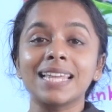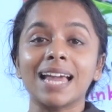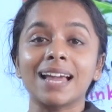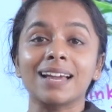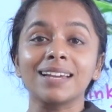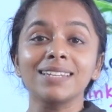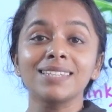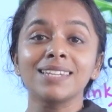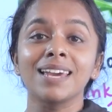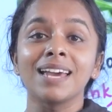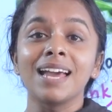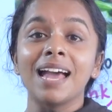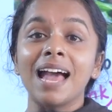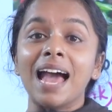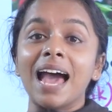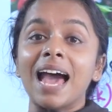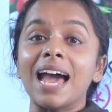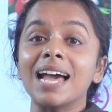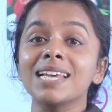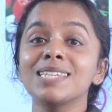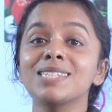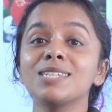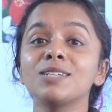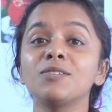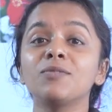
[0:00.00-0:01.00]
that
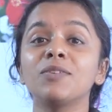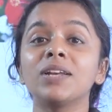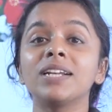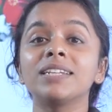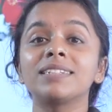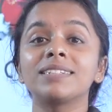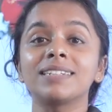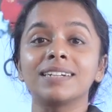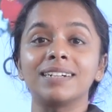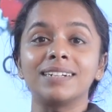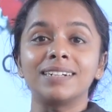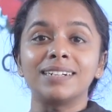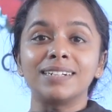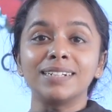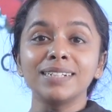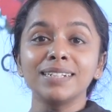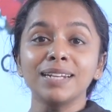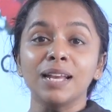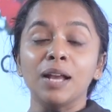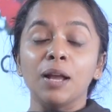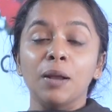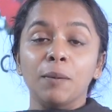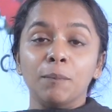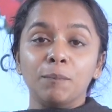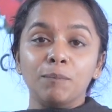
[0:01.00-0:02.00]
acid will
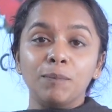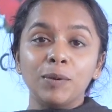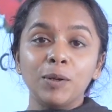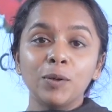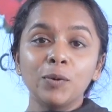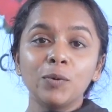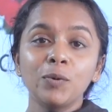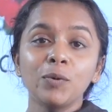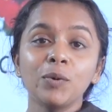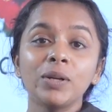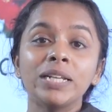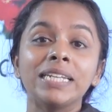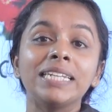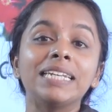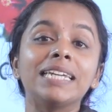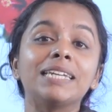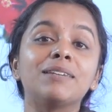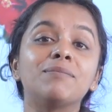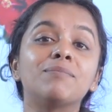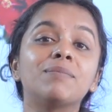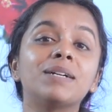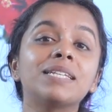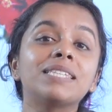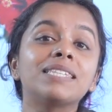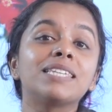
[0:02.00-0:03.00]
turn blue
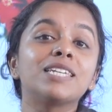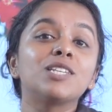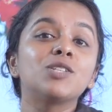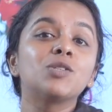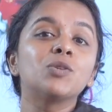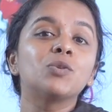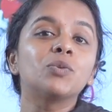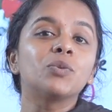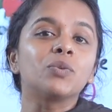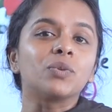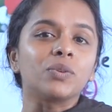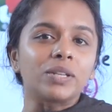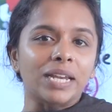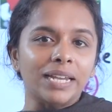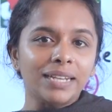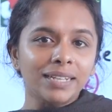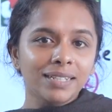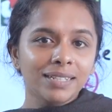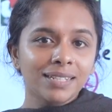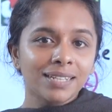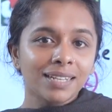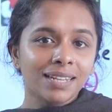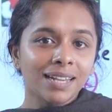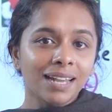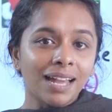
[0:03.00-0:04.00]
litmus into
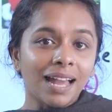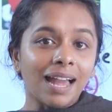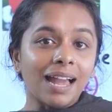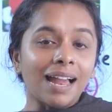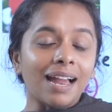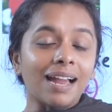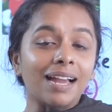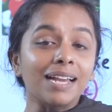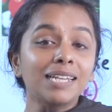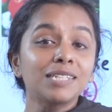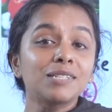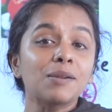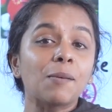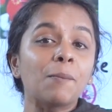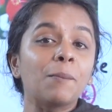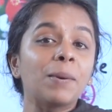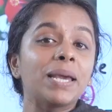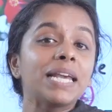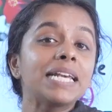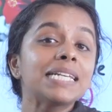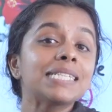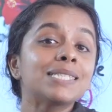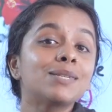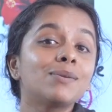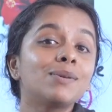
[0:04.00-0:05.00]
red and
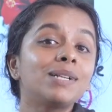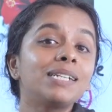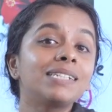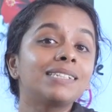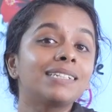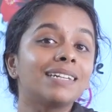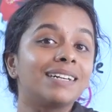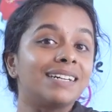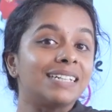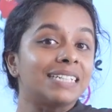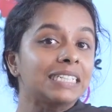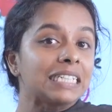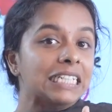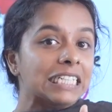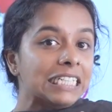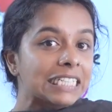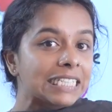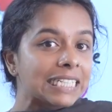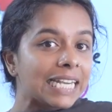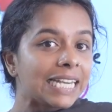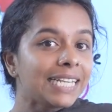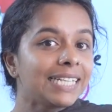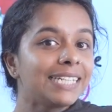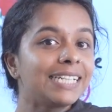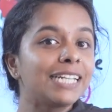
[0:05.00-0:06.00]
base will
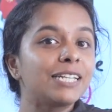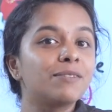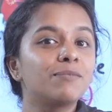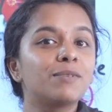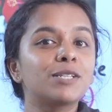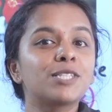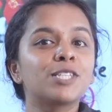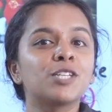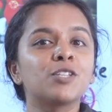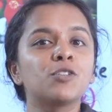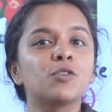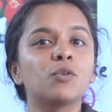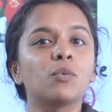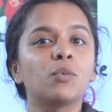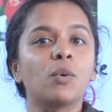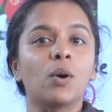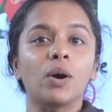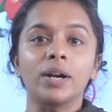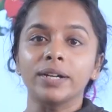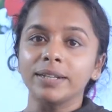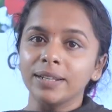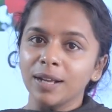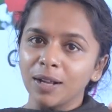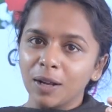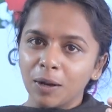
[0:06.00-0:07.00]
turn red litmus into
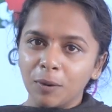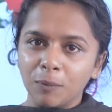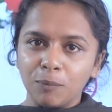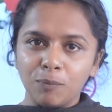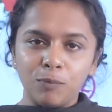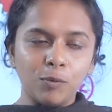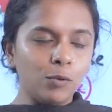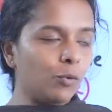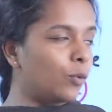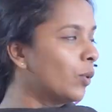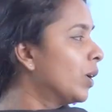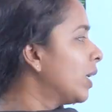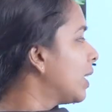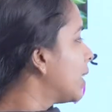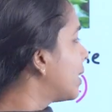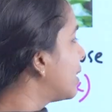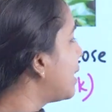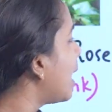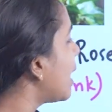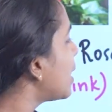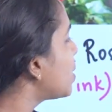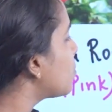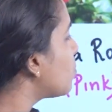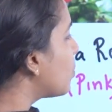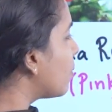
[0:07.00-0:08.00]
what? Blue.
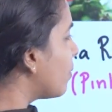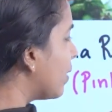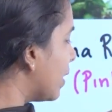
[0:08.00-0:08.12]
That we